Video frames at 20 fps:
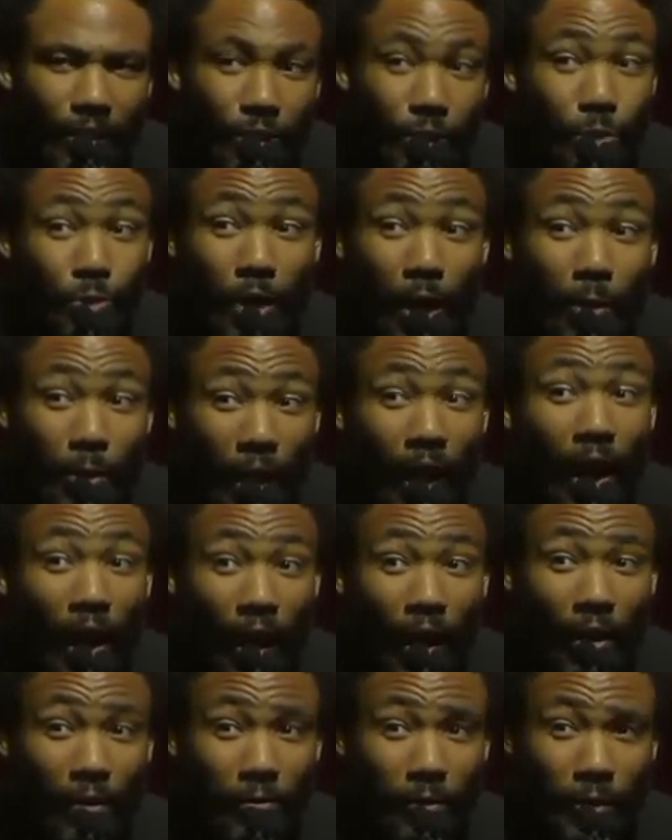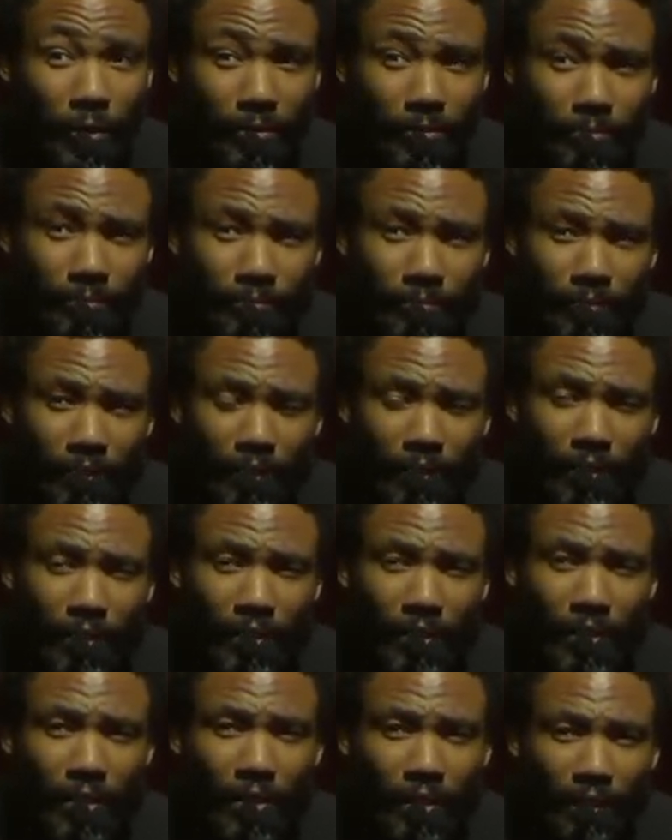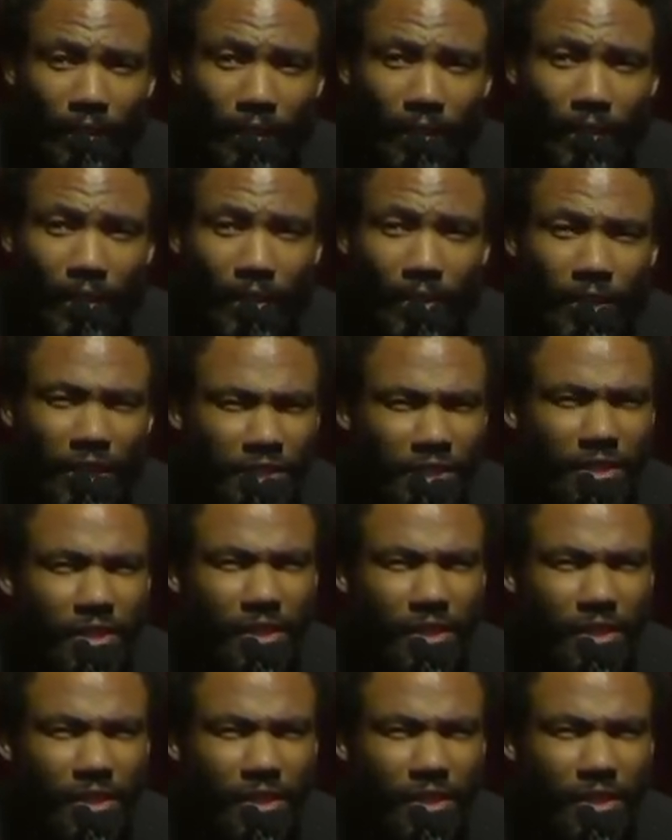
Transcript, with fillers: You go to Harvard. This is a